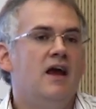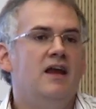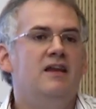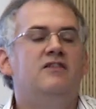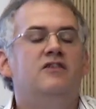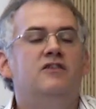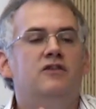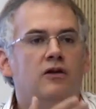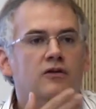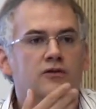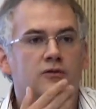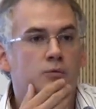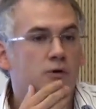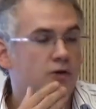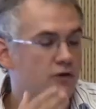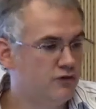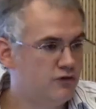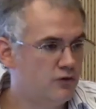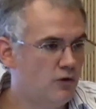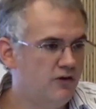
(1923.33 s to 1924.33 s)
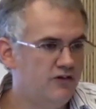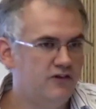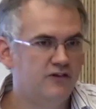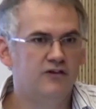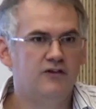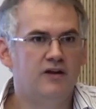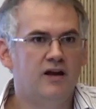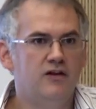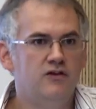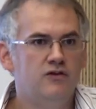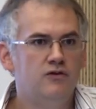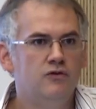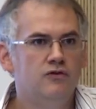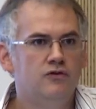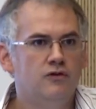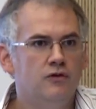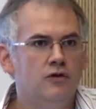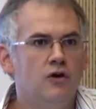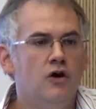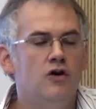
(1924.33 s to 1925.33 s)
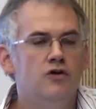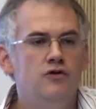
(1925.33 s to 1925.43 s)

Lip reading: And this is all where the choice is an end user.